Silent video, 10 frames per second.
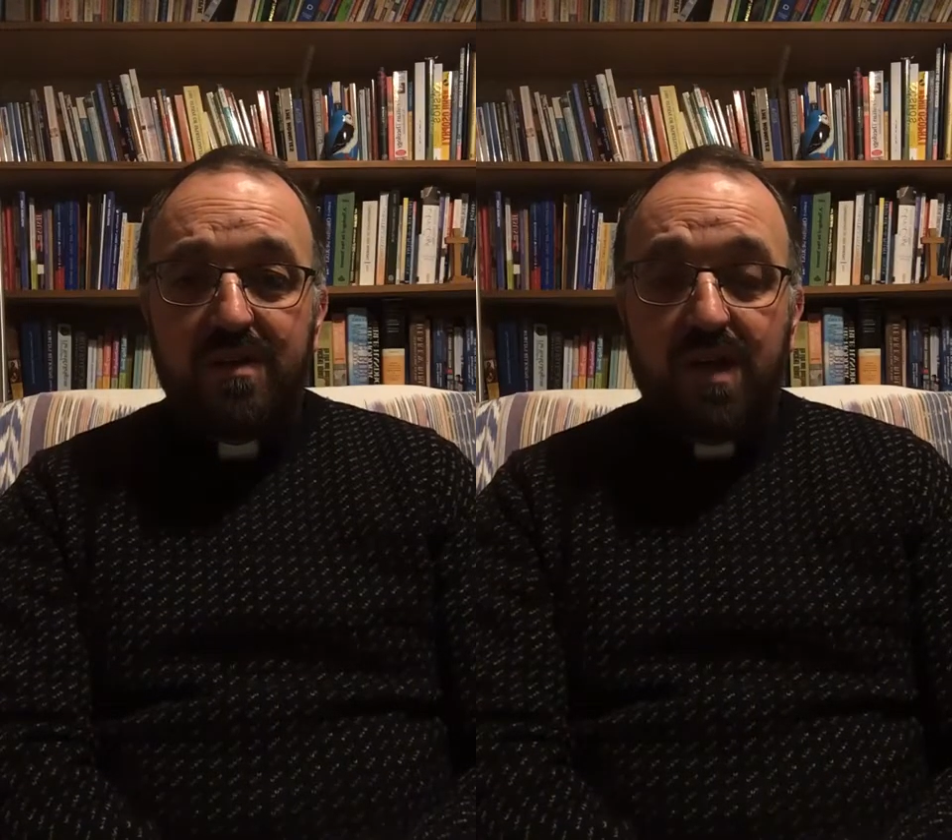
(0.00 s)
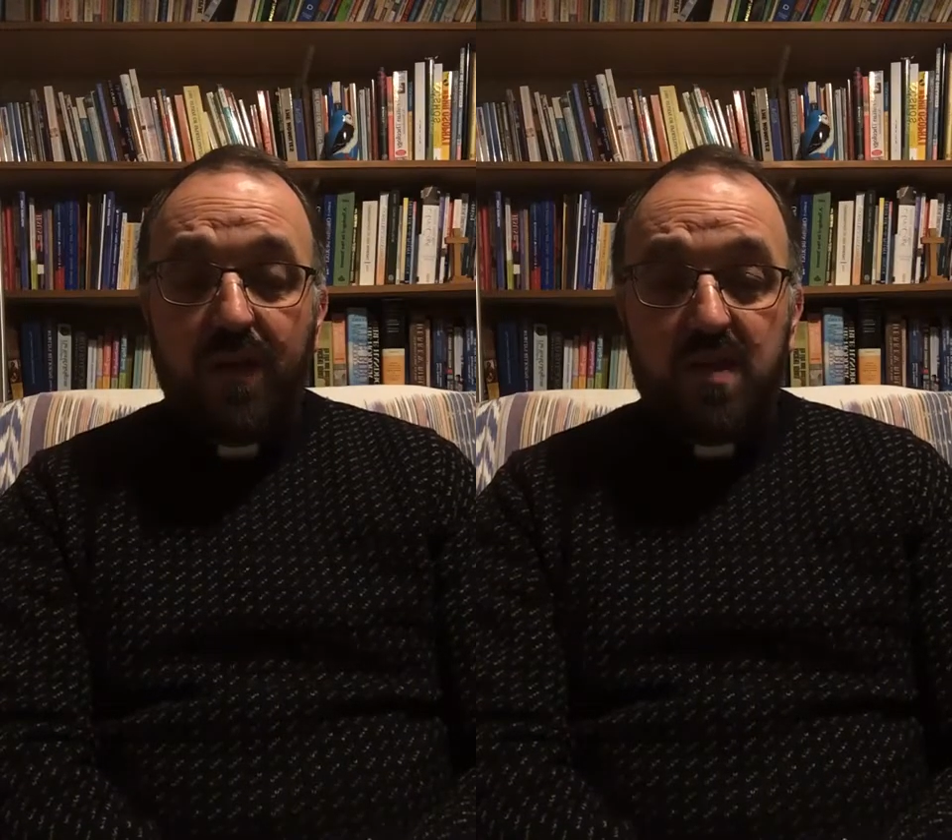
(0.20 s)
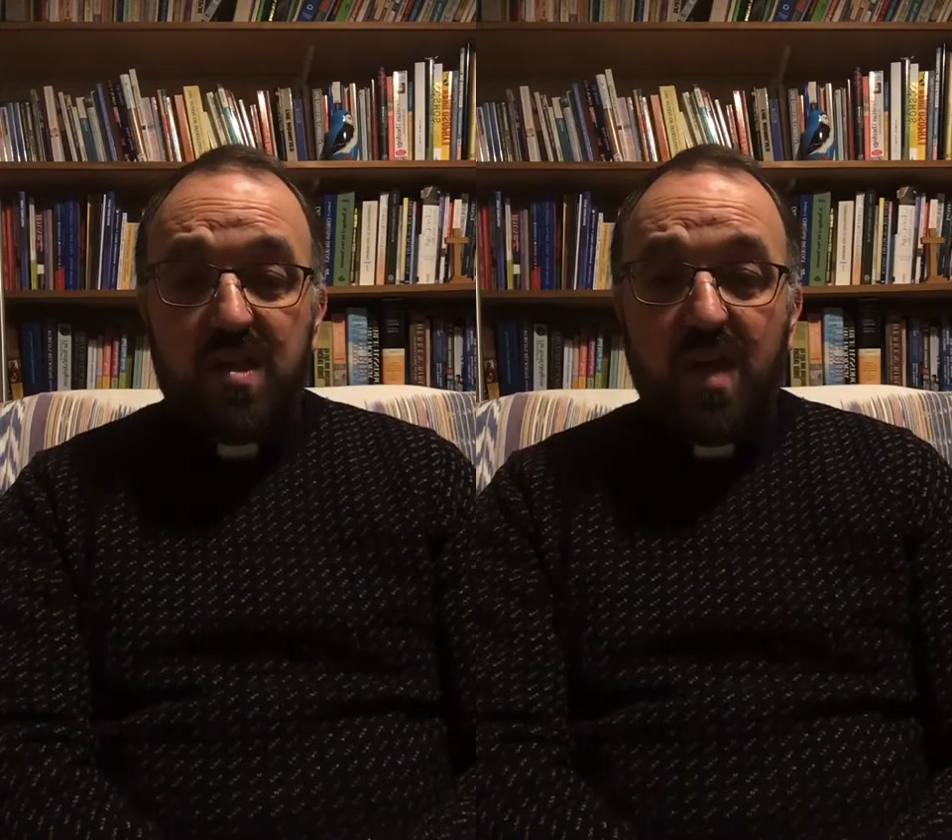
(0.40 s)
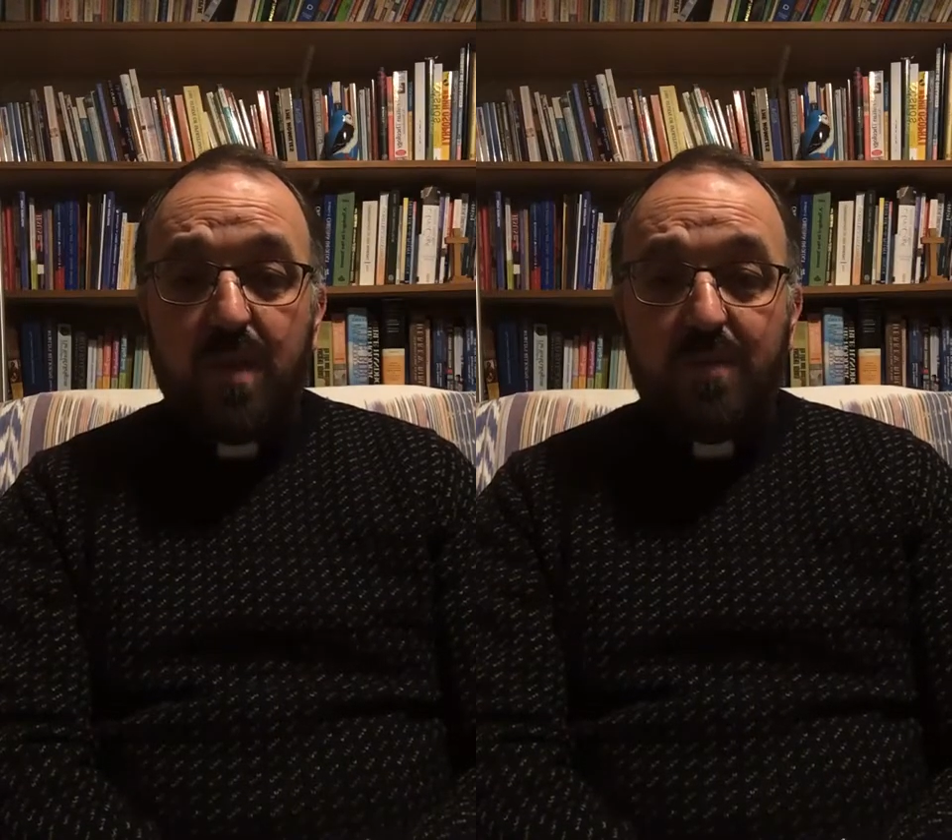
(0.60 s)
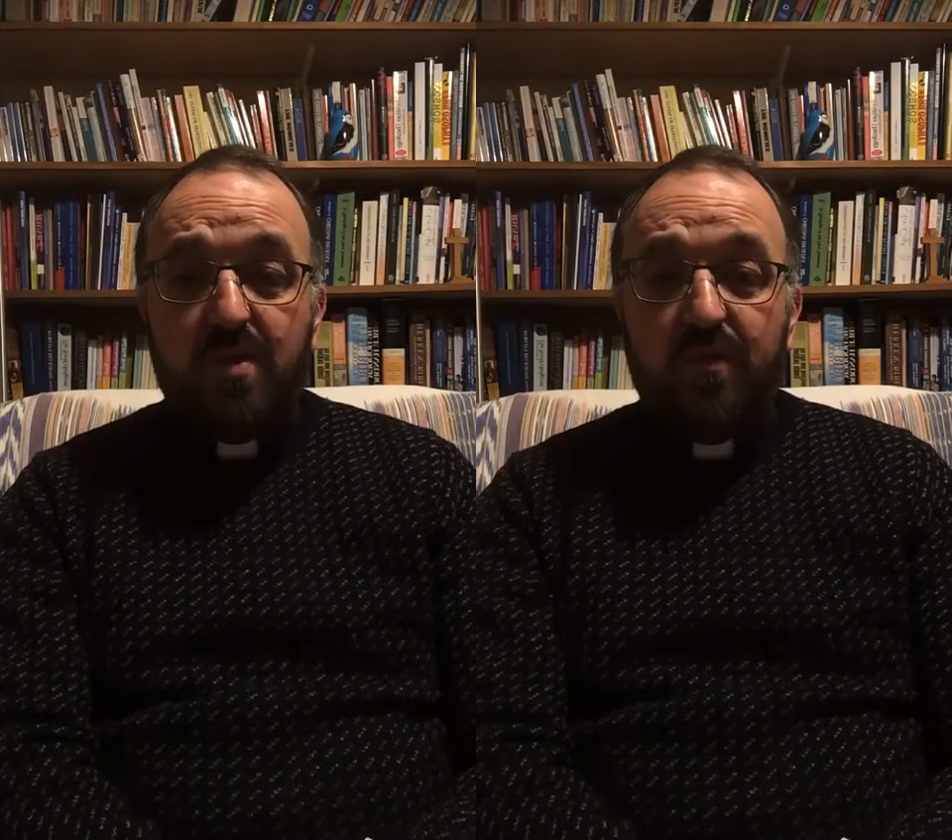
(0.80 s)
and this year
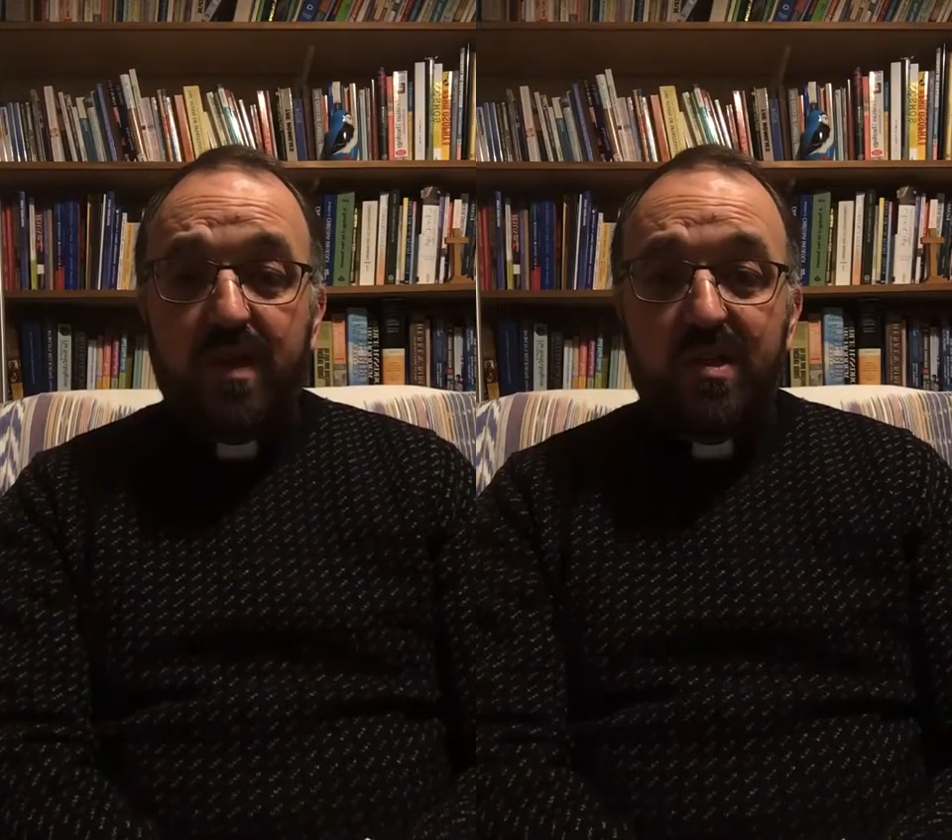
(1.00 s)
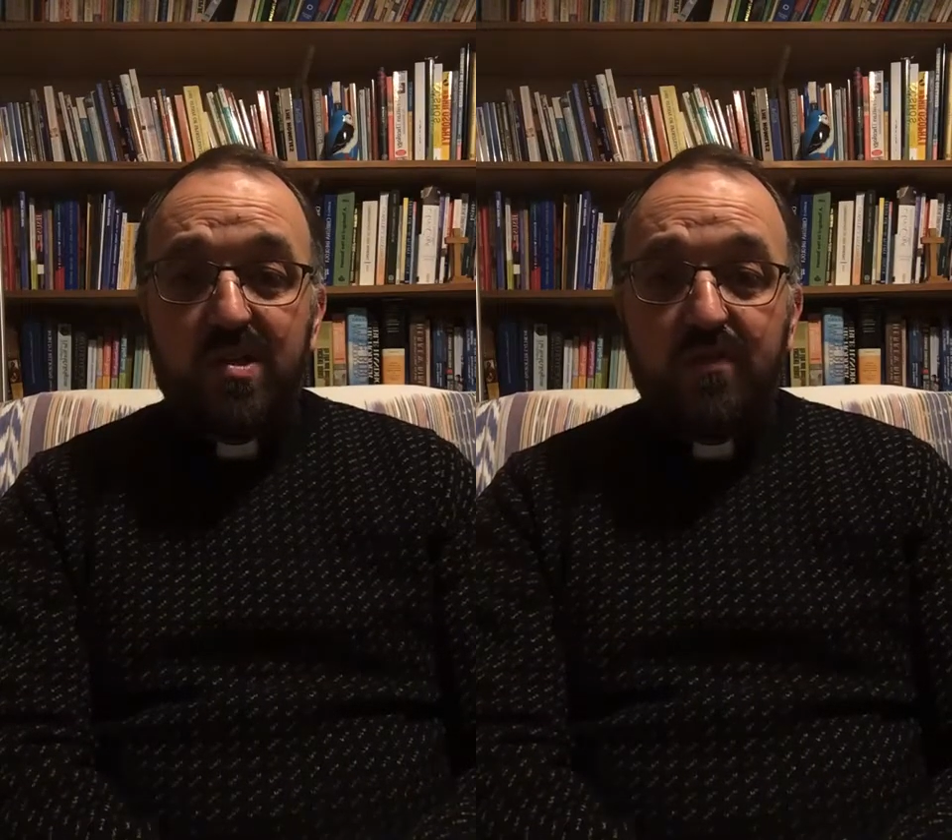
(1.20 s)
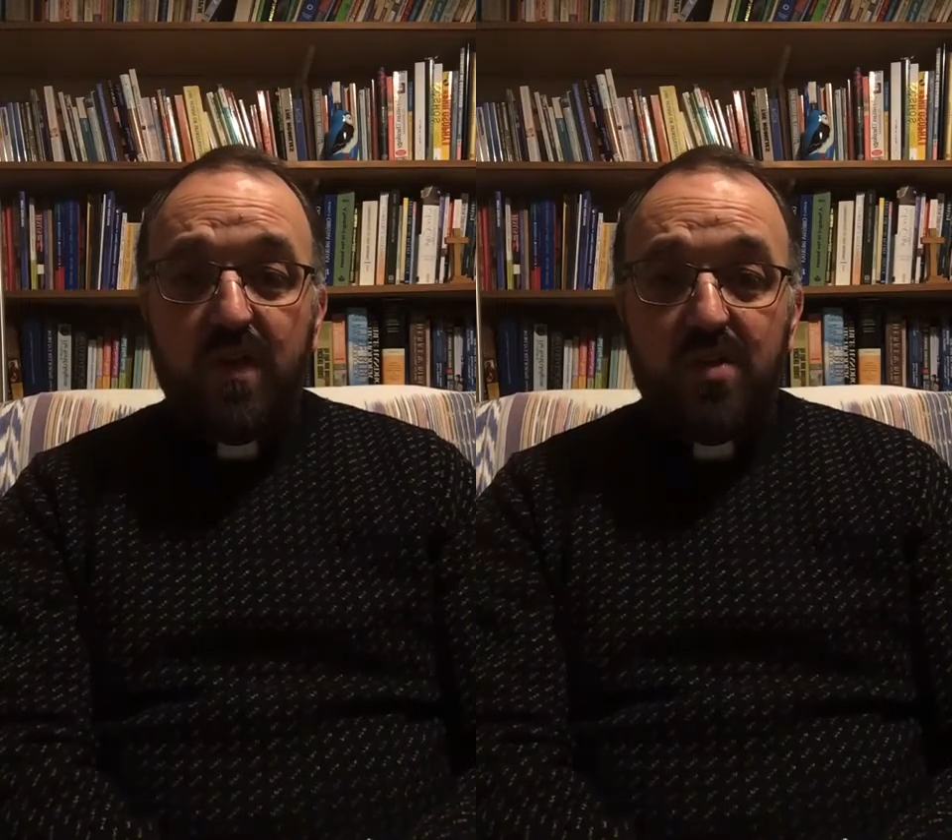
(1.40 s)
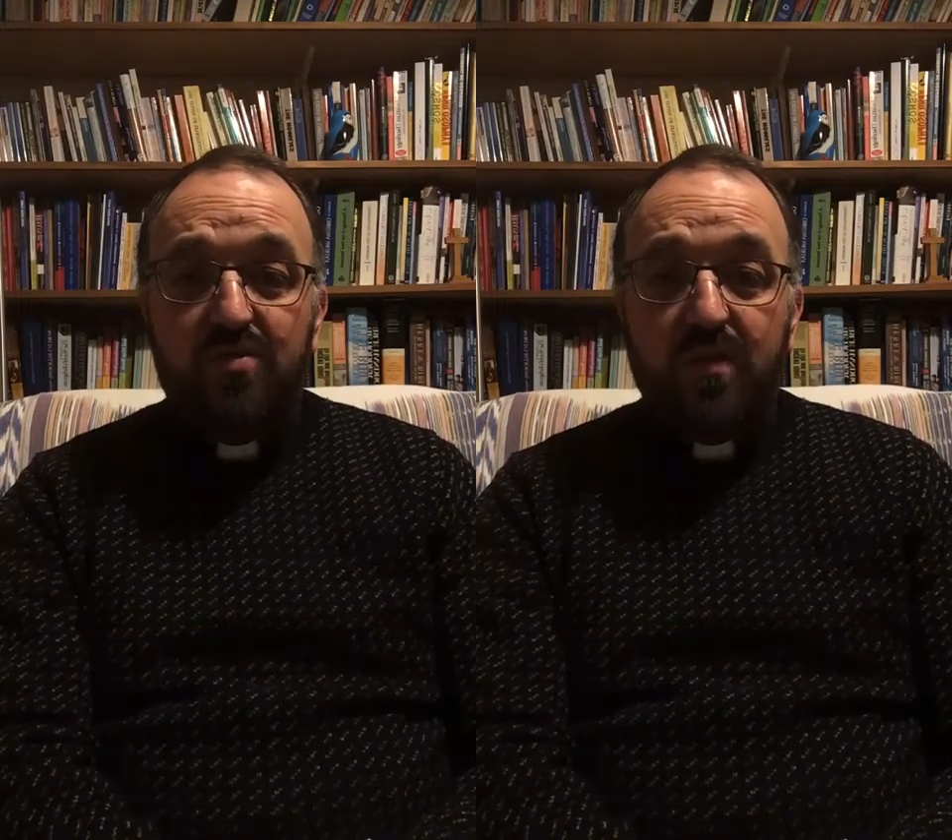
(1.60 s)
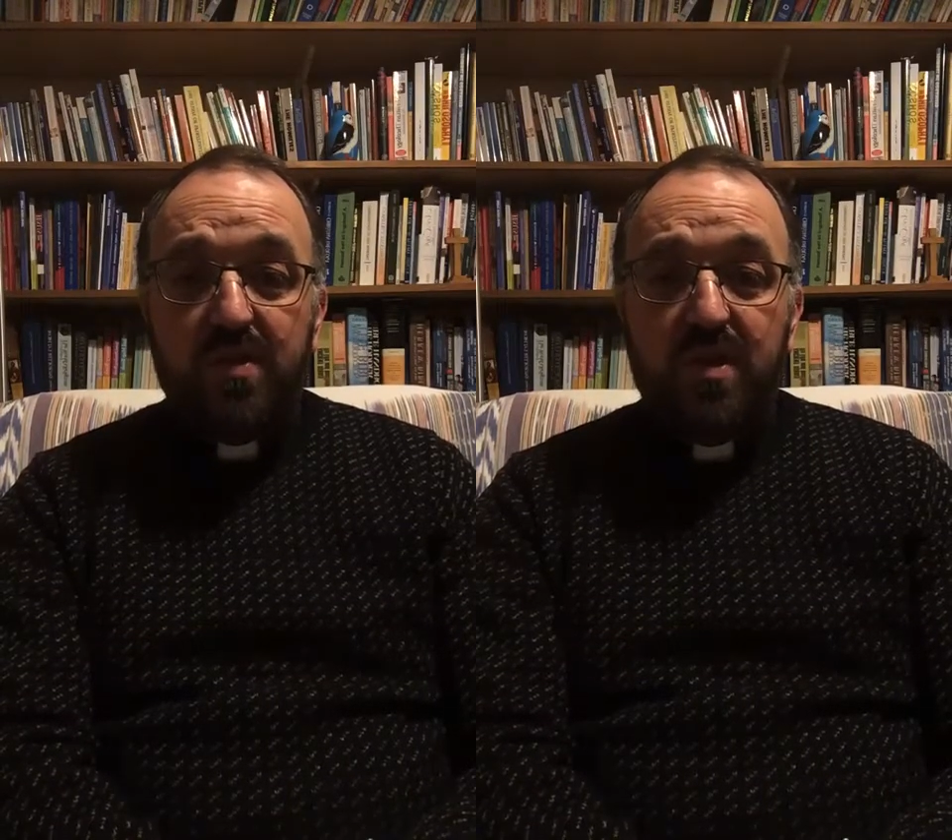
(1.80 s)
perhaps it feels further
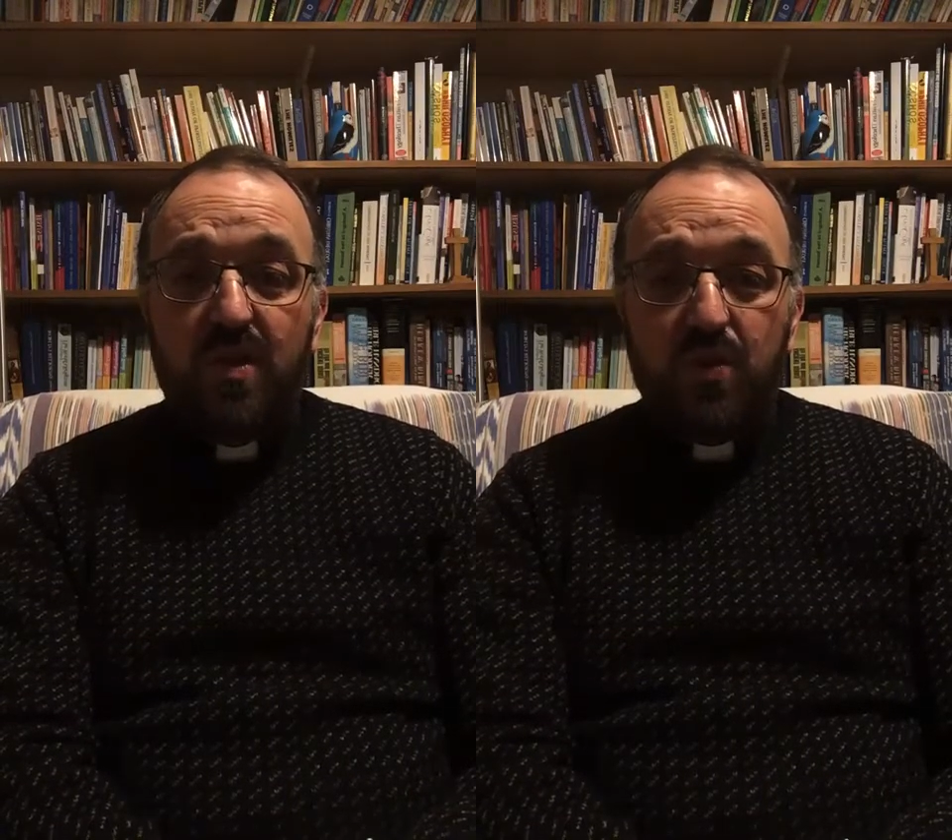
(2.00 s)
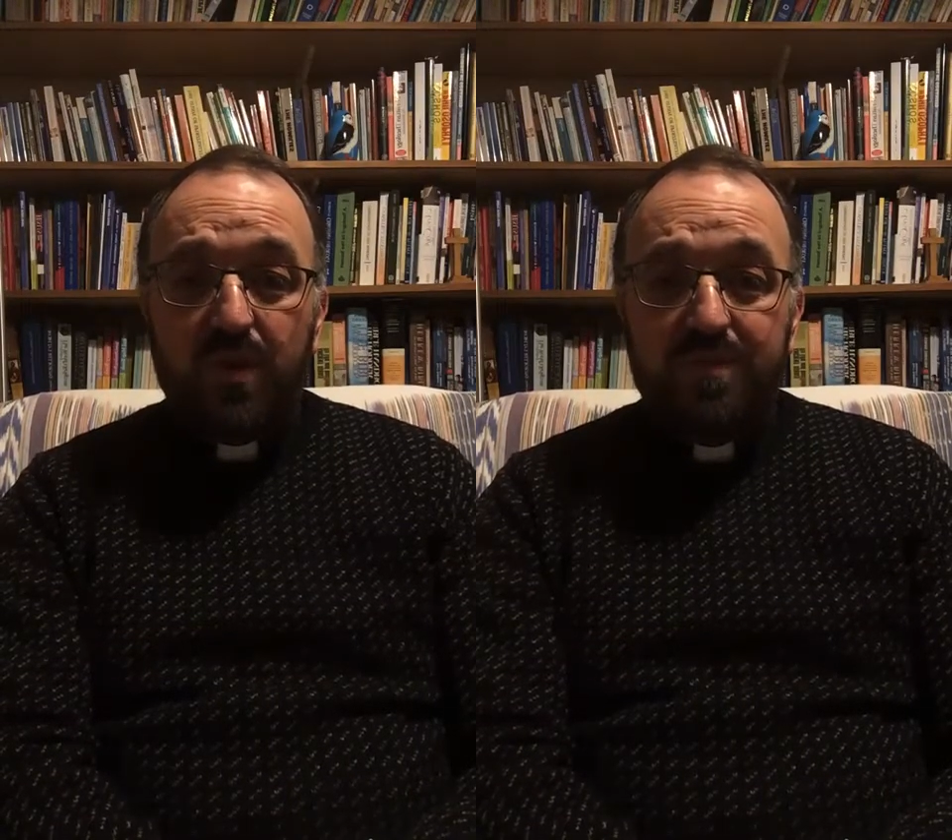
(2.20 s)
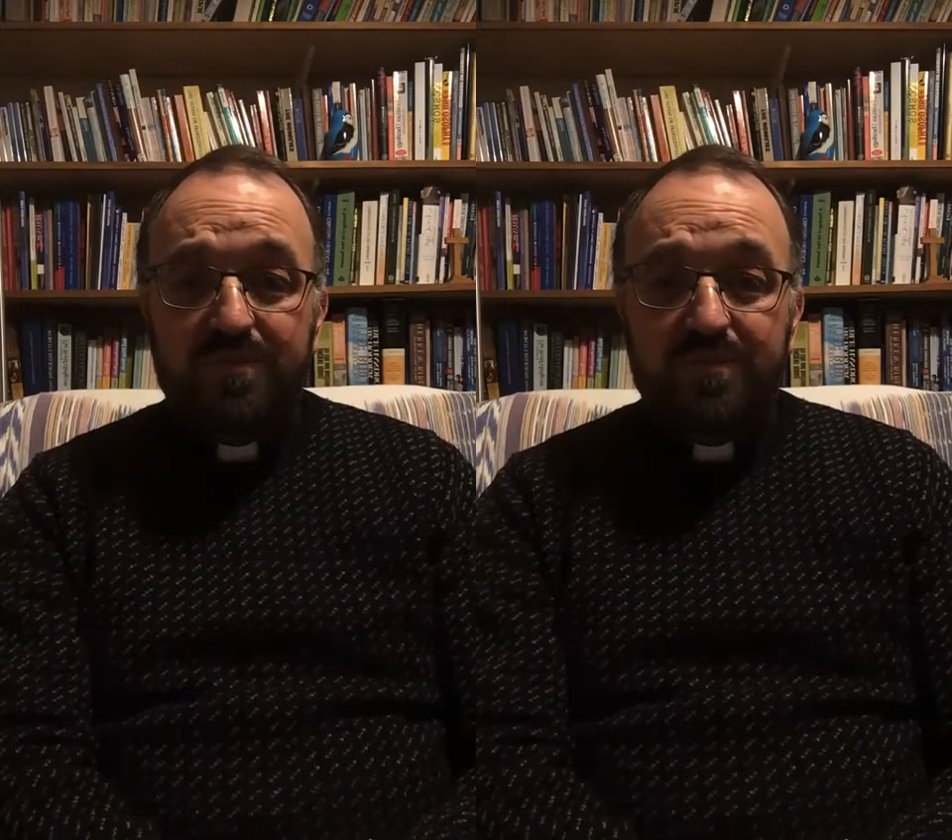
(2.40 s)
off than usual,